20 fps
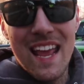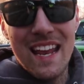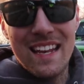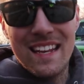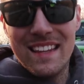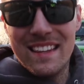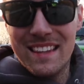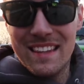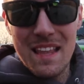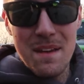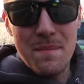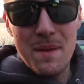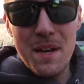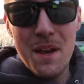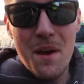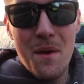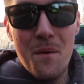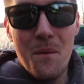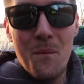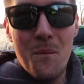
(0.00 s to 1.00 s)
and let me
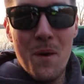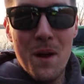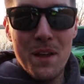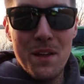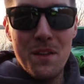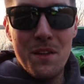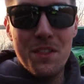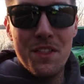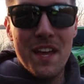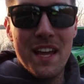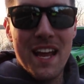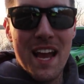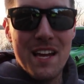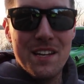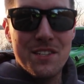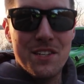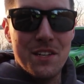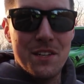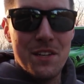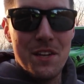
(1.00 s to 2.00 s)
know what you think
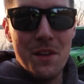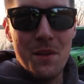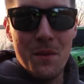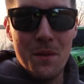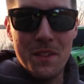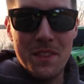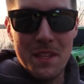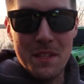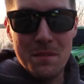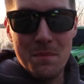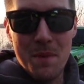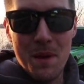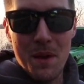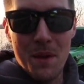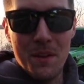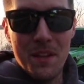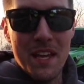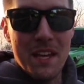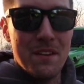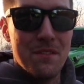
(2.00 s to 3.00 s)
I should do with this
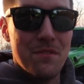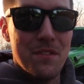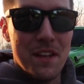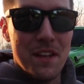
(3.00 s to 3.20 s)
build in